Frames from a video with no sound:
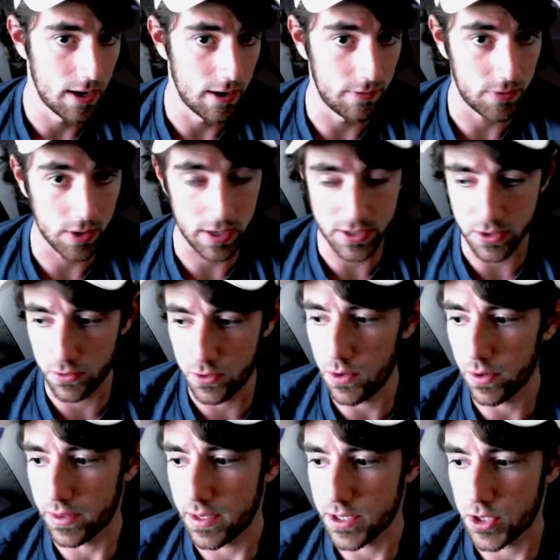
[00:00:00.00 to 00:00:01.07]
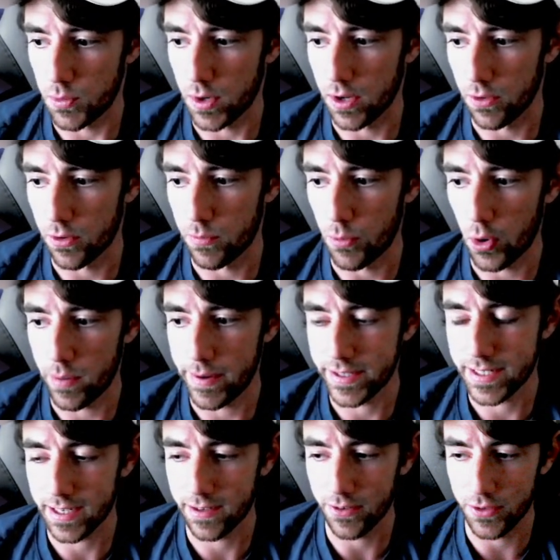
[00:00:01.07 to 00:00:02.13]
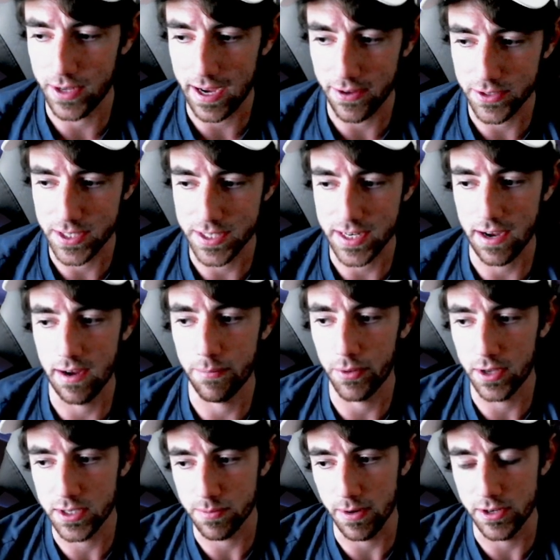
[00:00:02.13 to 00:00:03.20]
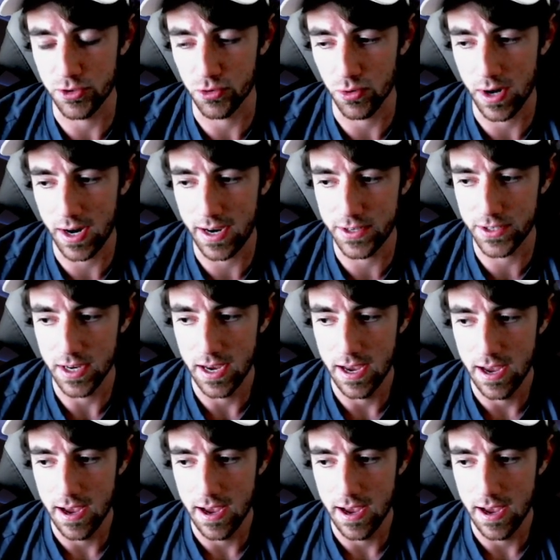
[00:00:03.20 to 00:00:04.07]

If you guys are new at this, you want to learn more about technical analysis, how I place my trades,